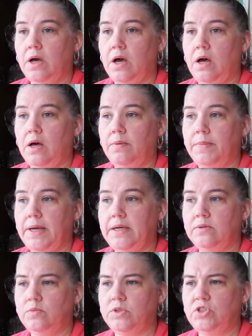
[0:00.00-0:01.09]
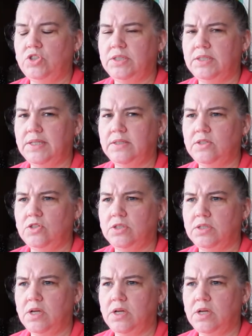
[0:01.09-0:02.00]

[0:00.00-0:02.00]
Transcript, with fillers: Um, it was just, it's just